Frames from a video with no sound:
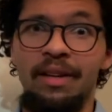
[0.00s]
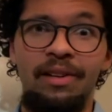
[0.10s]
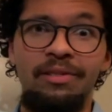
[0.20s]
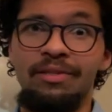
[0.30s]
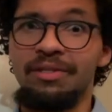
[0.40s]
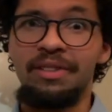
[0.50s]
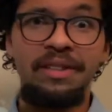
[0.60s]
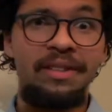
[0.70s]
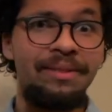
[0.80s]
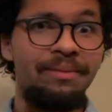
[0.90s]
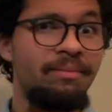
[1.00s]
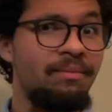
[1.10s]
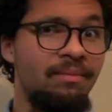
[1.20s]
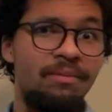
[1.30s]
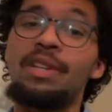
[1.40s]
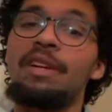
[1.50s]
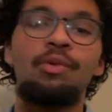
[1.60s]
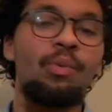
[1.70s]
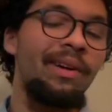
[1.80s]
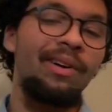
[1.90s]
character's head, whatever
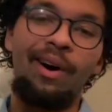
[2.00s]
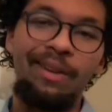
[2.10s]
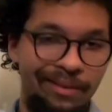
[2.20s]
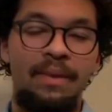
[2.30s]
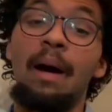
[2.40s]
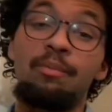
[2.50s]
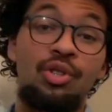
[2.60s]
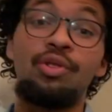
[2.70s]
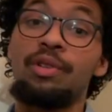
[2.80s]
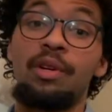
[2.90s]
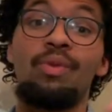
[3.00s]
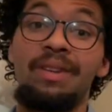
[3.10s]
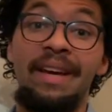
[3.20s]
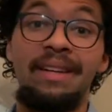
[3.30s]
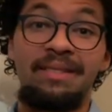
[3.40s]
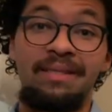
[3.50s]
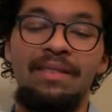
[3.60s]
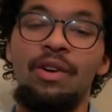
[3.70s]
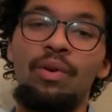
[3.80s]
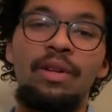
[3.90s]
you want to call it, I'm sure you can relate.
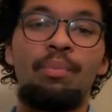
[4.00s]
The only